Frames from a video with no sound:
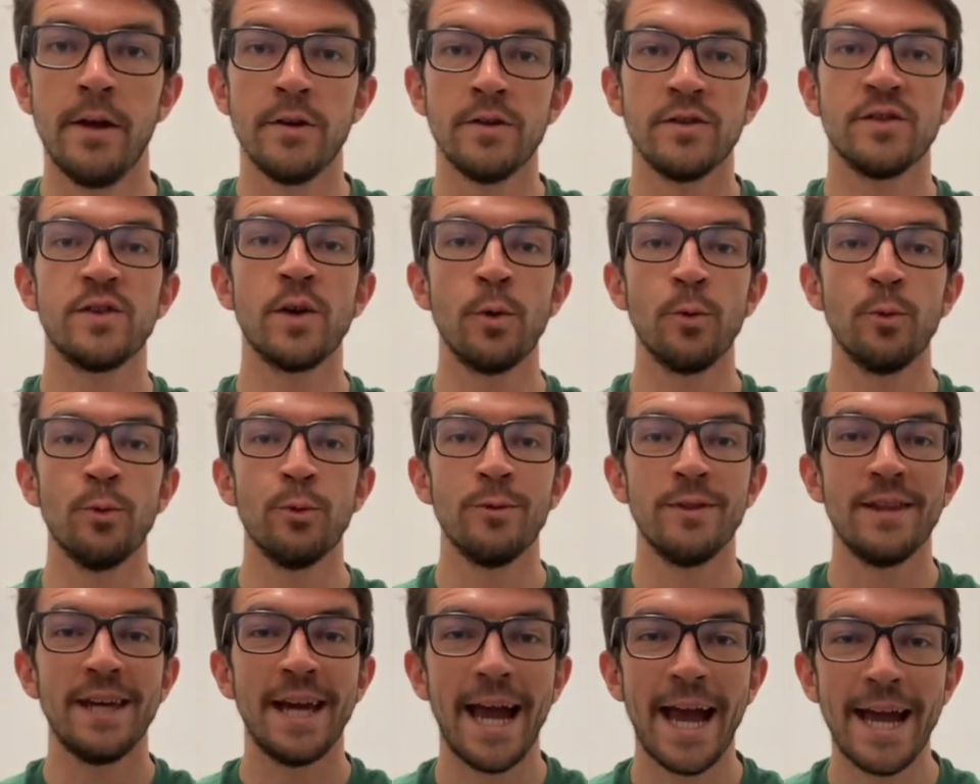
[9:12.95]

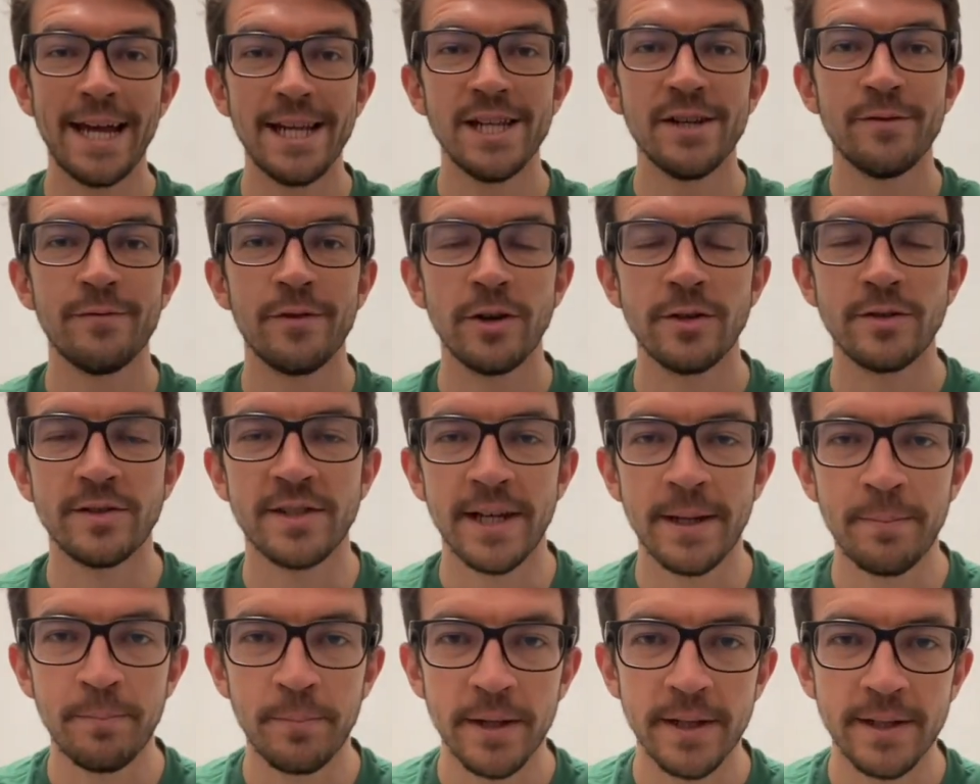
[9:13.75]
So the end of our
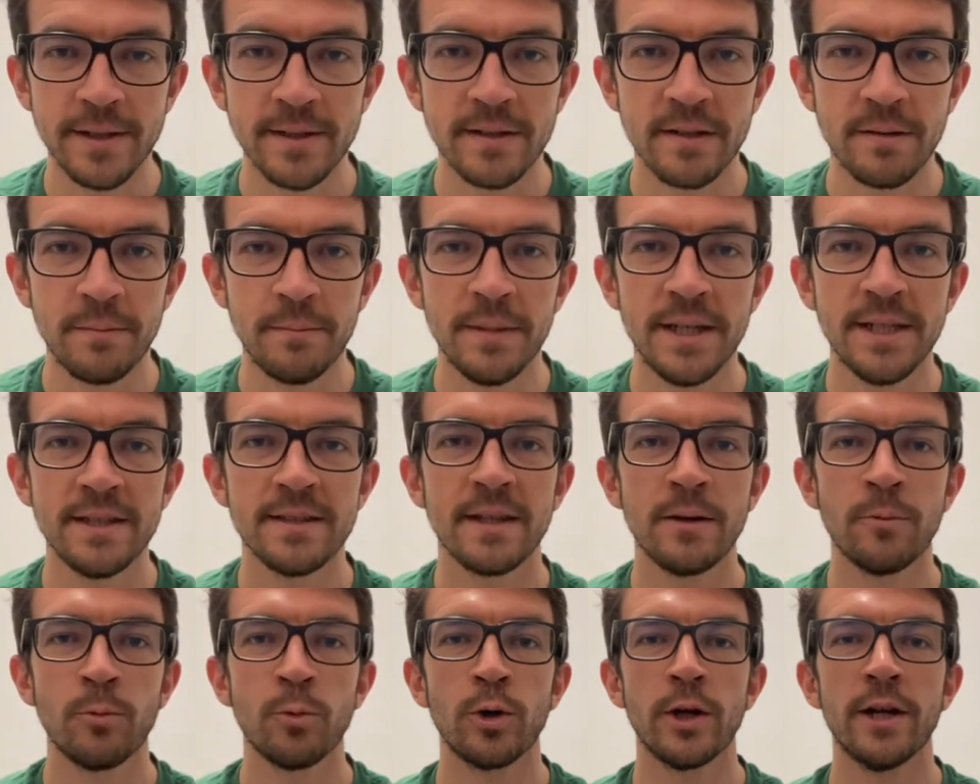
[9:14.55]
tip list
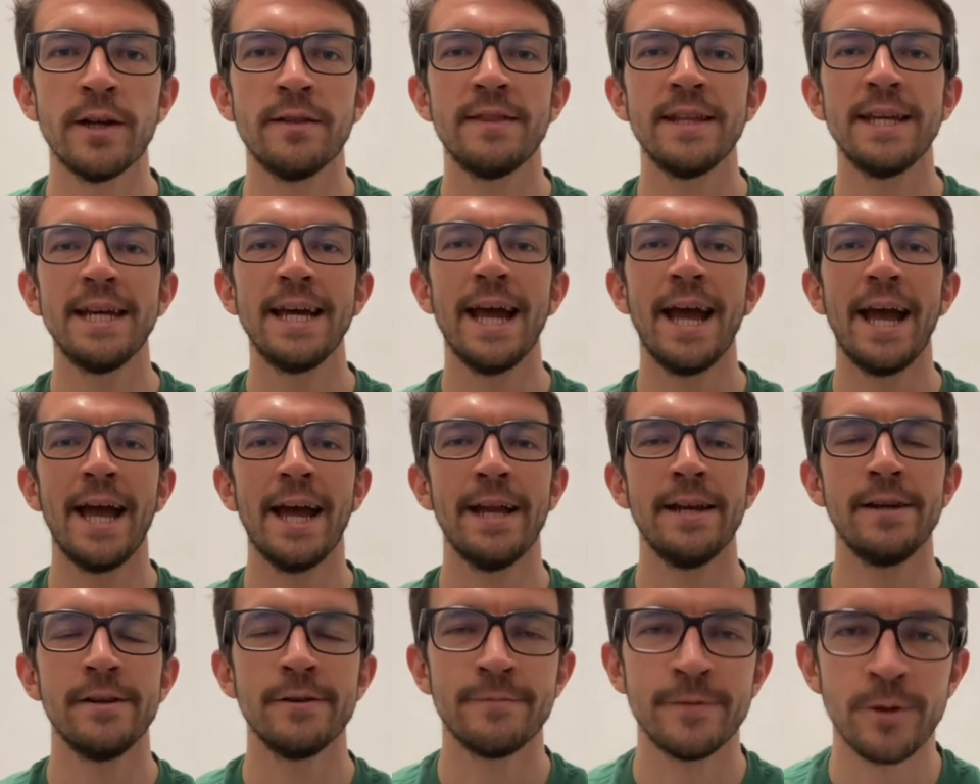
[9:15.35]
means that we're at the
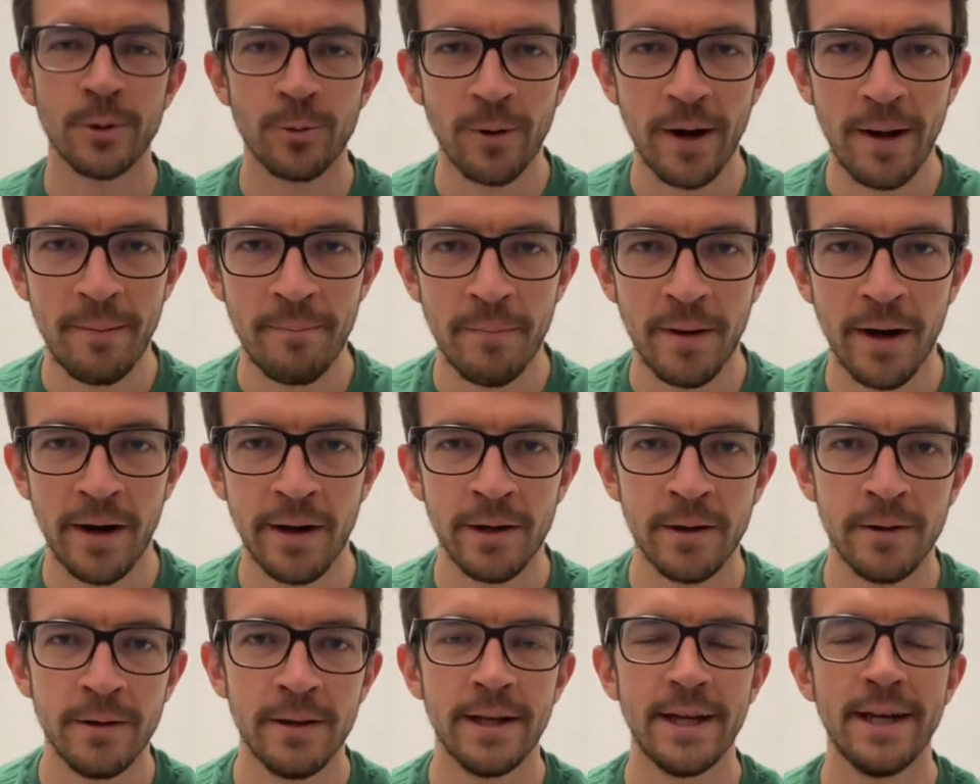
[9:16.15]
end of the rep
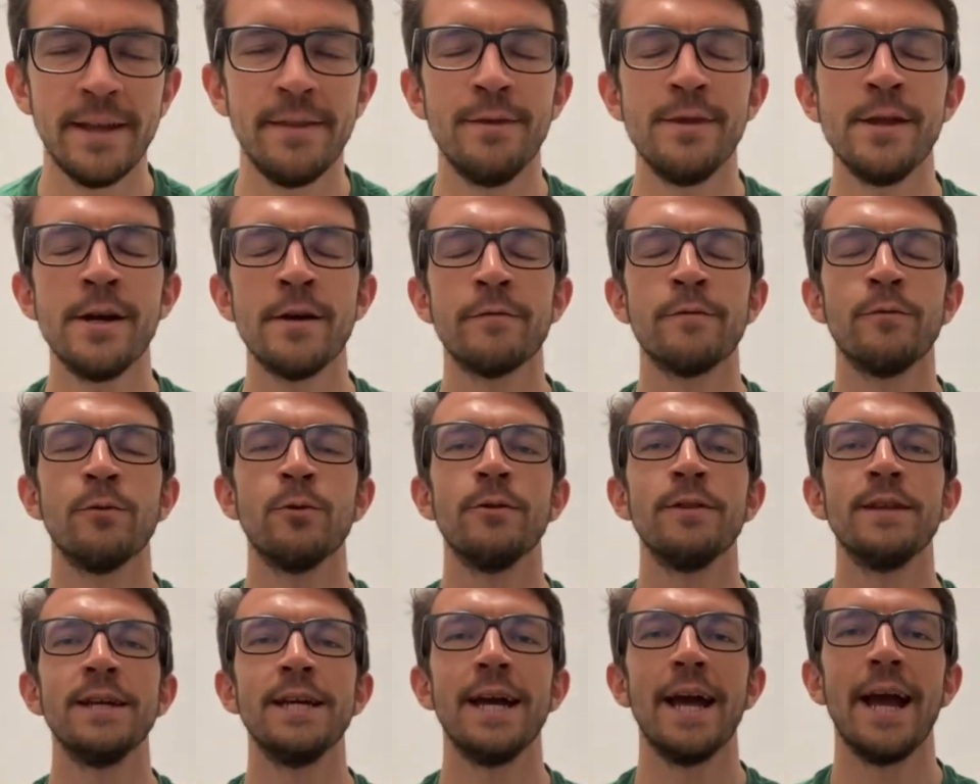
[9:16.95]
model and
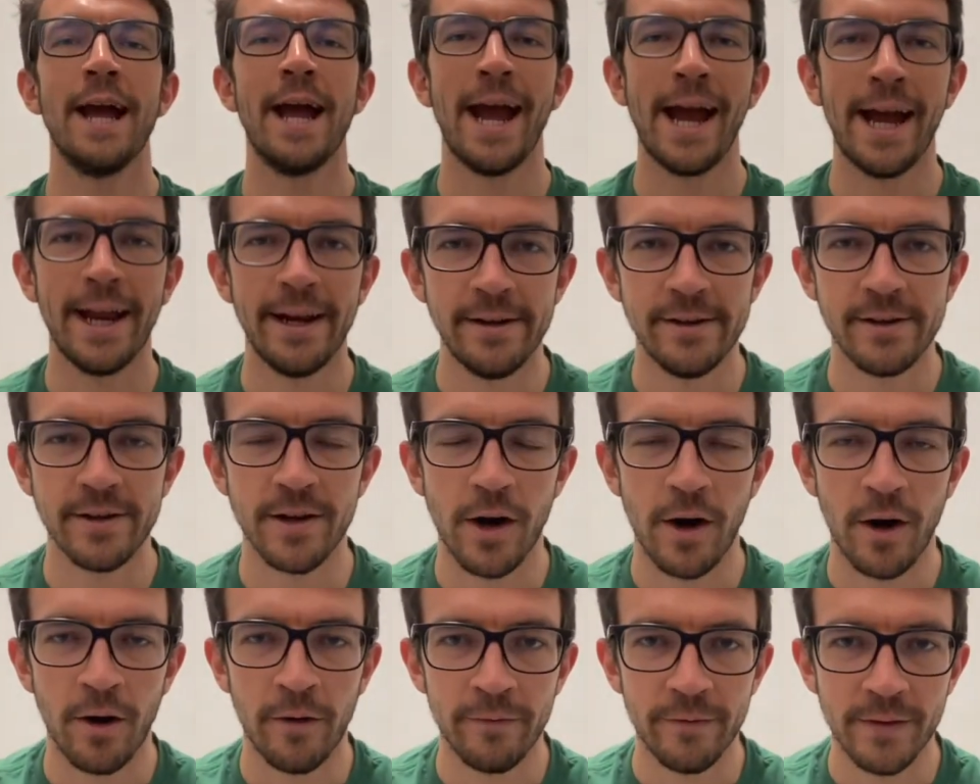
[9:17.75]
therefore the end
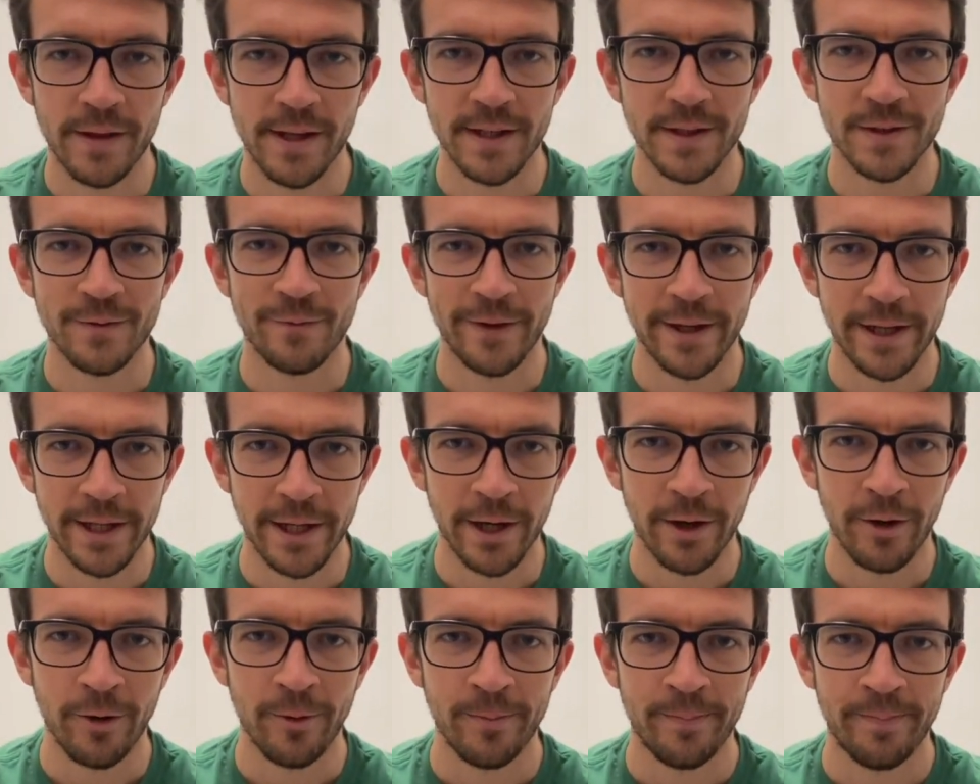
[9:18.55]
of this
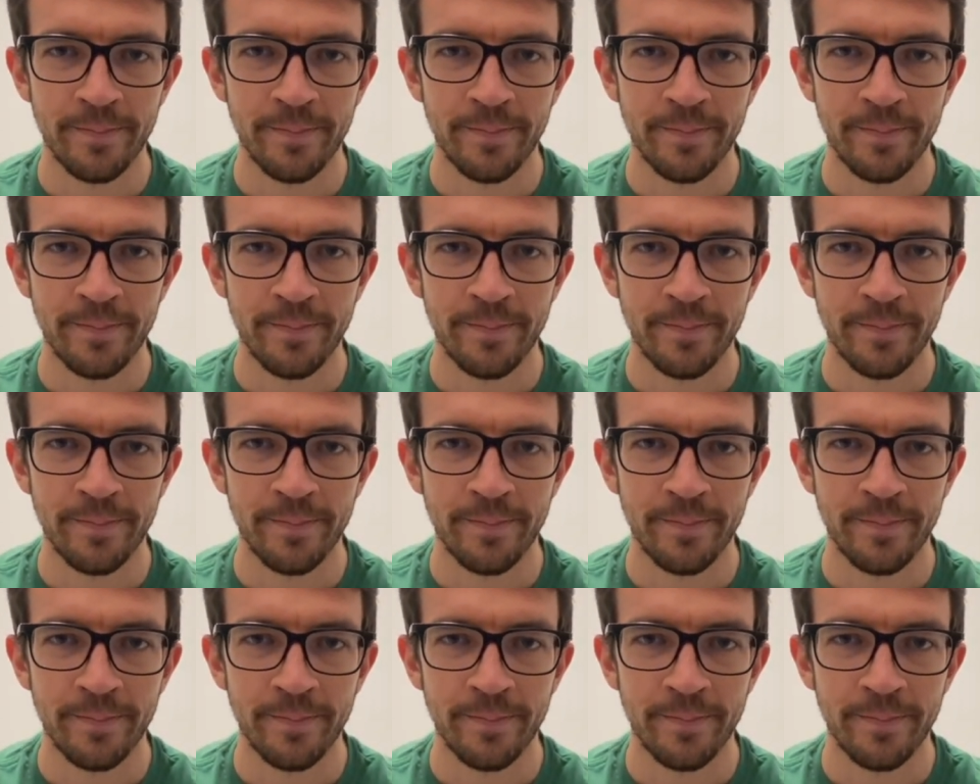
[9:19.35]
video.